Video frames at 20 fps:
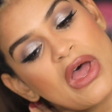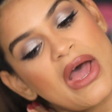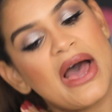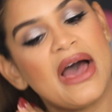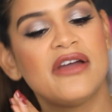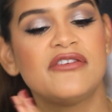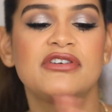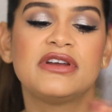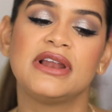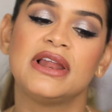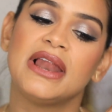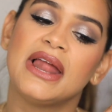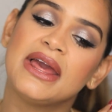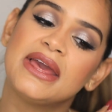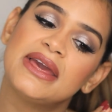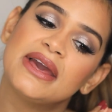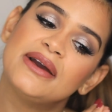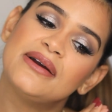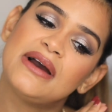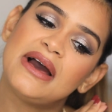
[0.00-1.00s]
I really
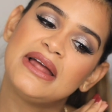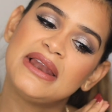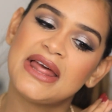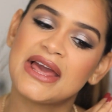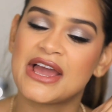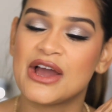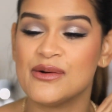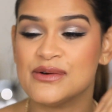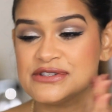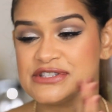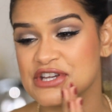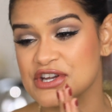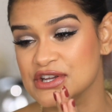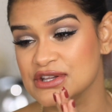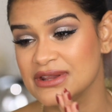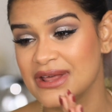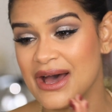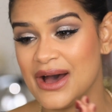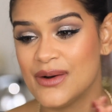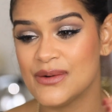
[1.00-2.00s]
like it. I like how it
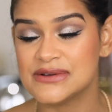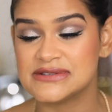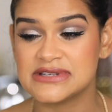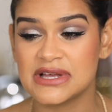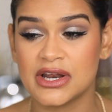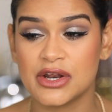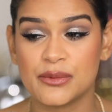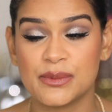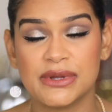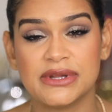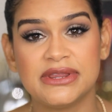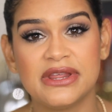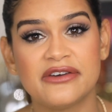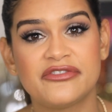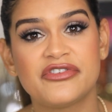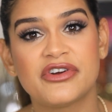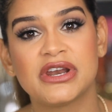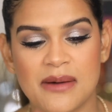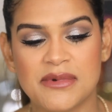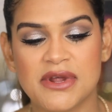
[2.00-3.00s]
turned out. It's a little bit
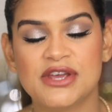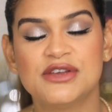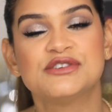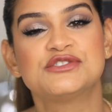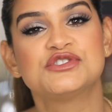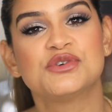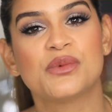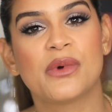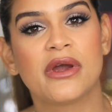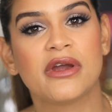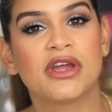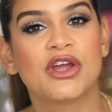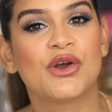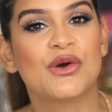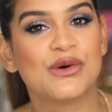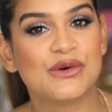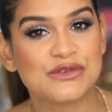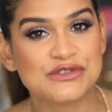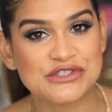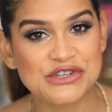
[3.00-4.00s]
different. I'm not used to wearing
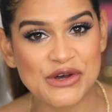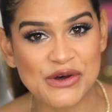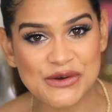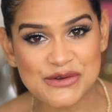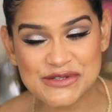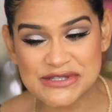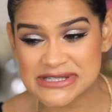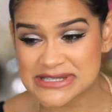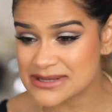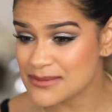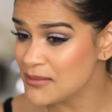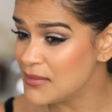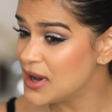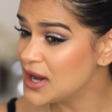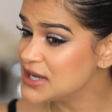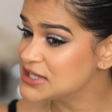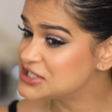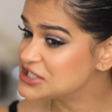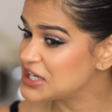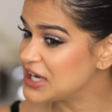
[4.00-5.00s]
cool tones
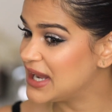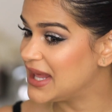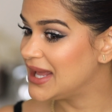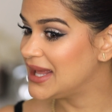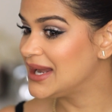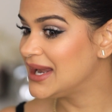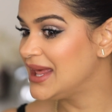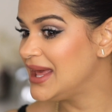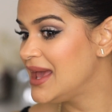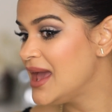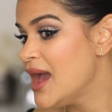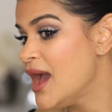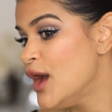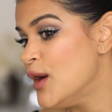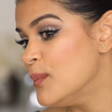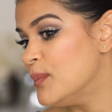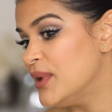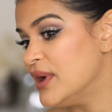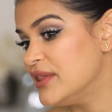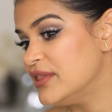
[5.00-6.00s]
much lately,
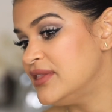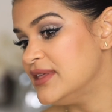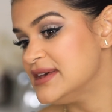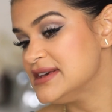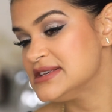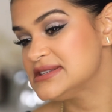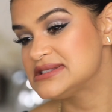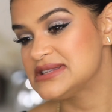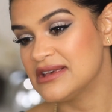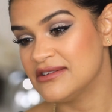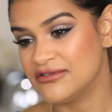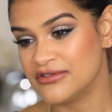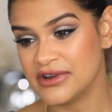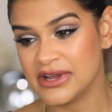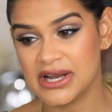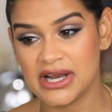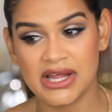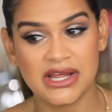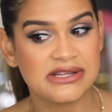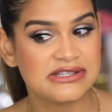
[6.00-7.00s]
but this
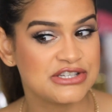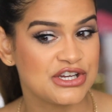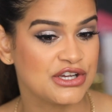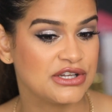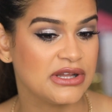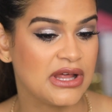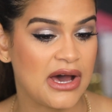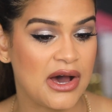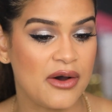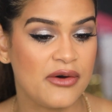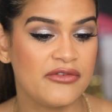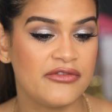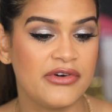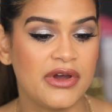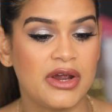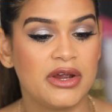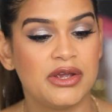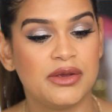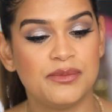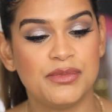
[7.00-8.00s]
really turned out
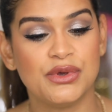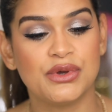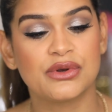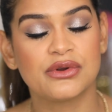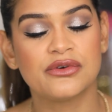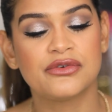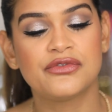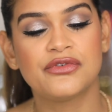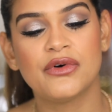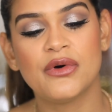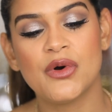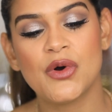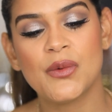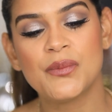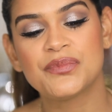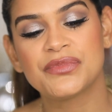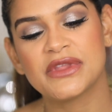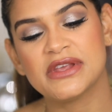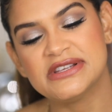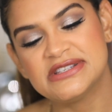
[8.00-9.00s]
very
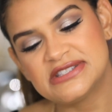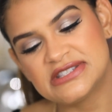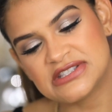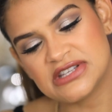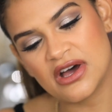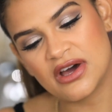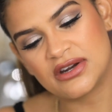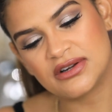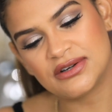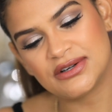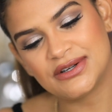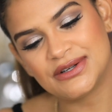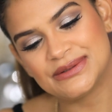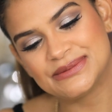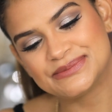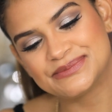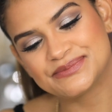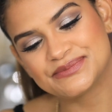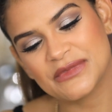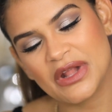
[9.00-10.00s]
beautiful. It's
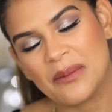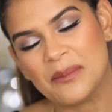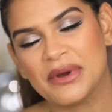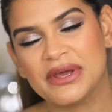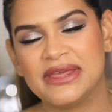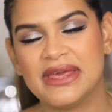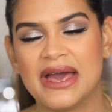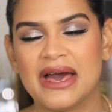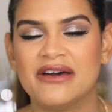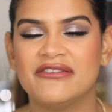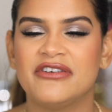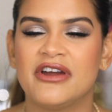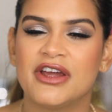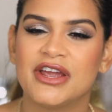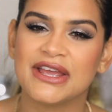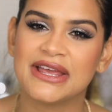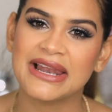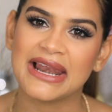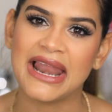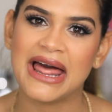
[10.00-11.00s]
subtle, but yet
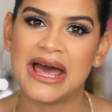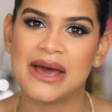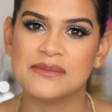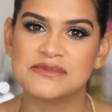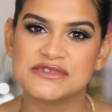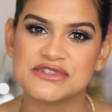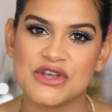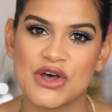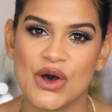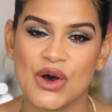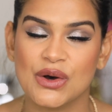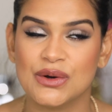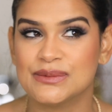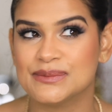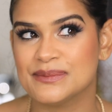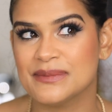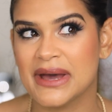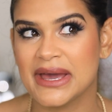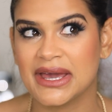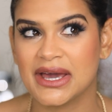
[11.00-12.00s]
very glam, so
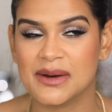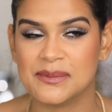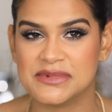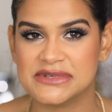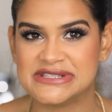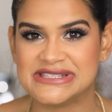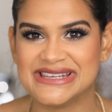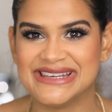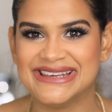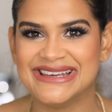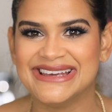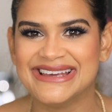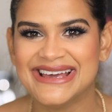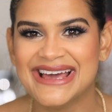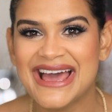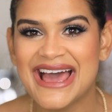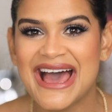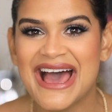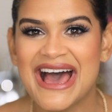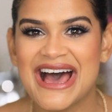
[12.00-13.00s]
my cup of tea.
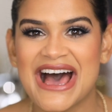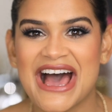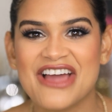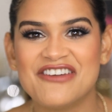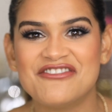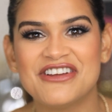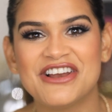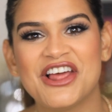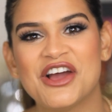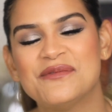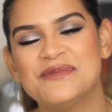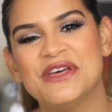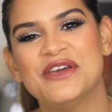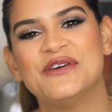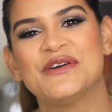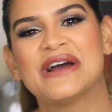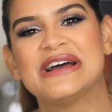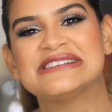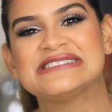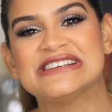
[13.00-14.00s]
I really hope that
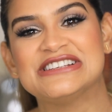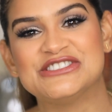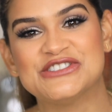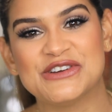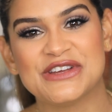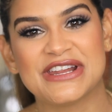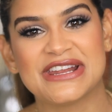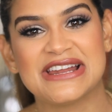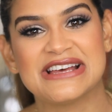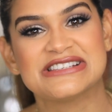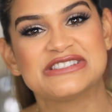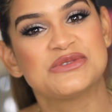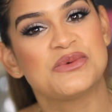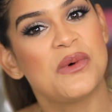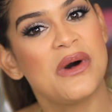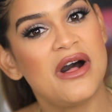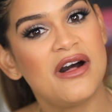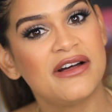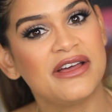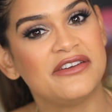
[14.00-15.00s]
you guys enjoyed it as
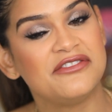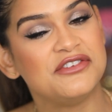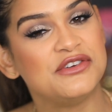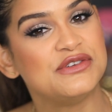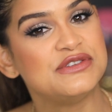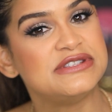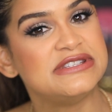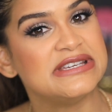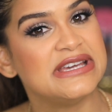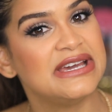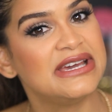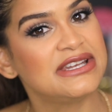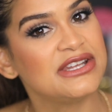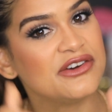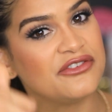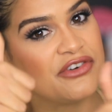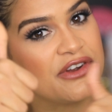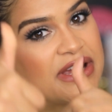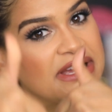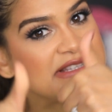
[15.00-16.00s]
well. If you did,
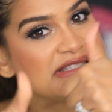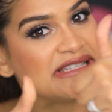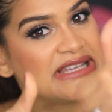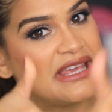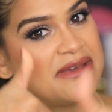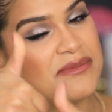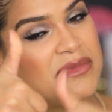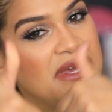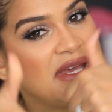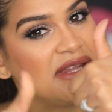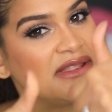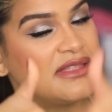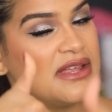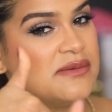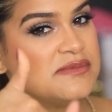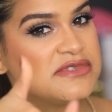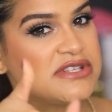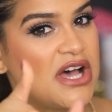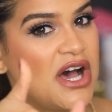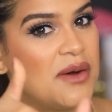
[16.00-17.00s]
don't forget to give me a
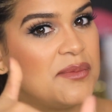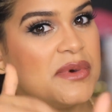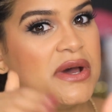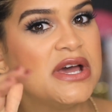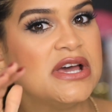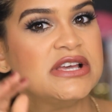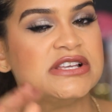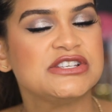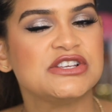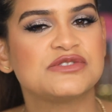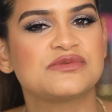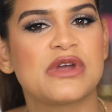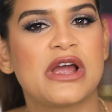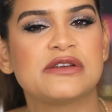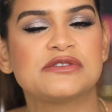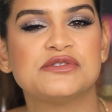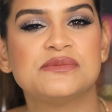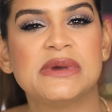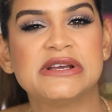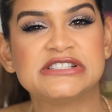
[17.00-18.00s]
thumbs up.
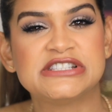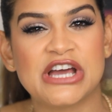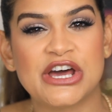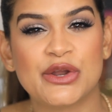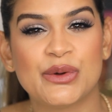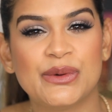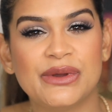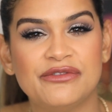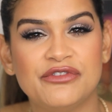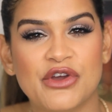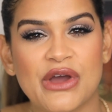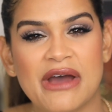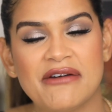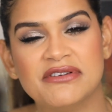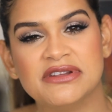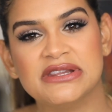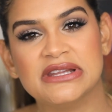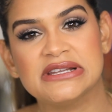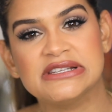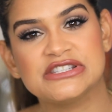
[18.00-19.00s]
Subscribe to my channel if you
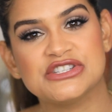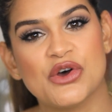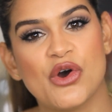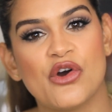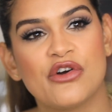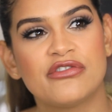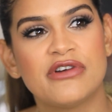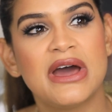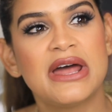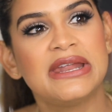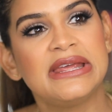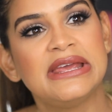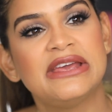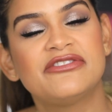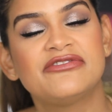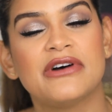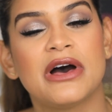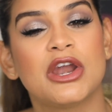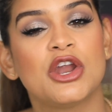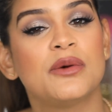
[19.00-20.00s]
haven't done so already.
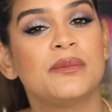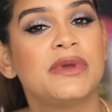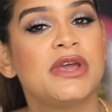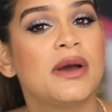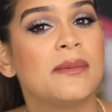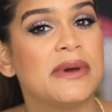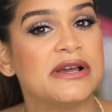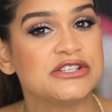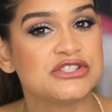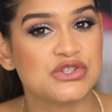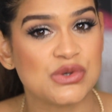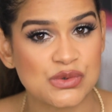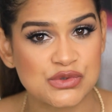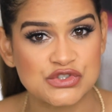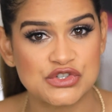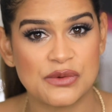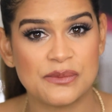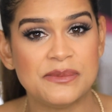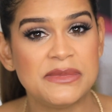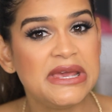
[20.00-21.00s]
Follow me on my
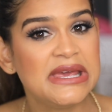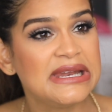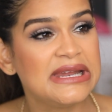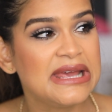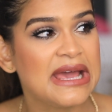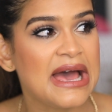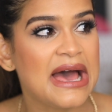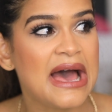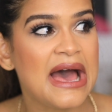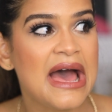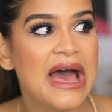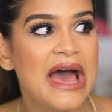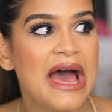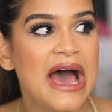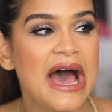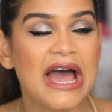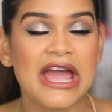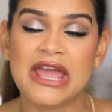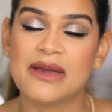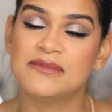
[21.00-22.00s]
social media.
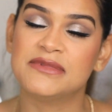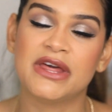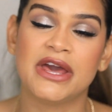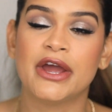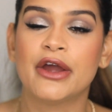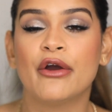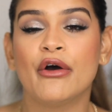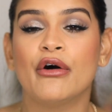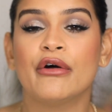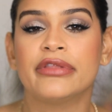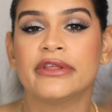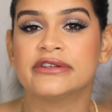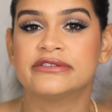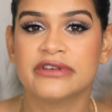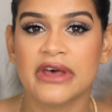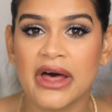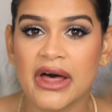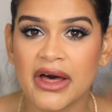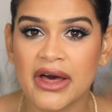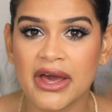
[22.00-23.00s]
I am there all the
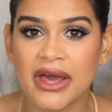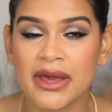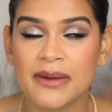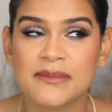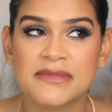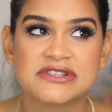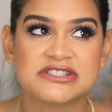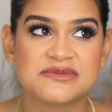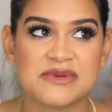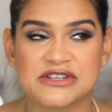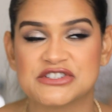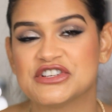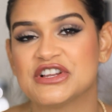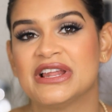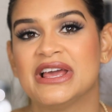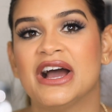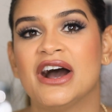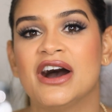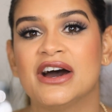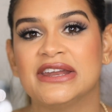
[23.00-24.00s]
time,
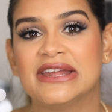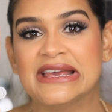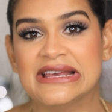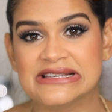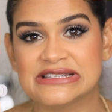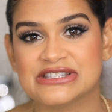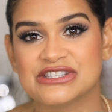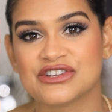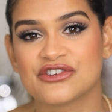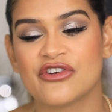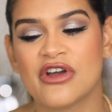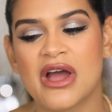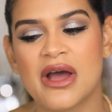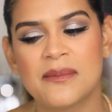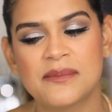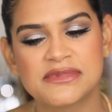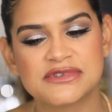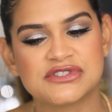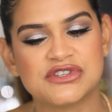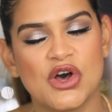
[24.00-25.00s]
especially on
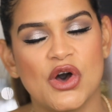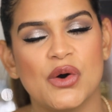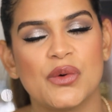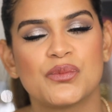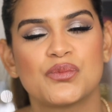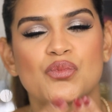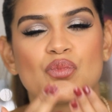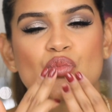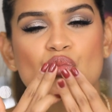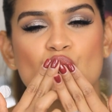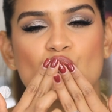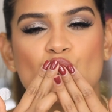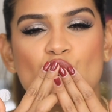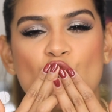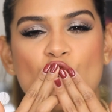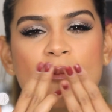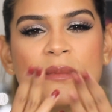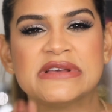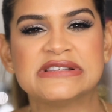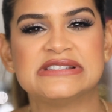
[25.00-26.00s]
Instagram. So,
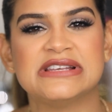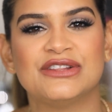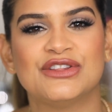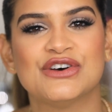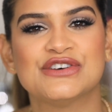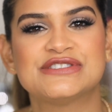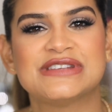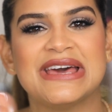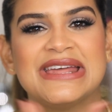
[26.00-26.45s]
besitos,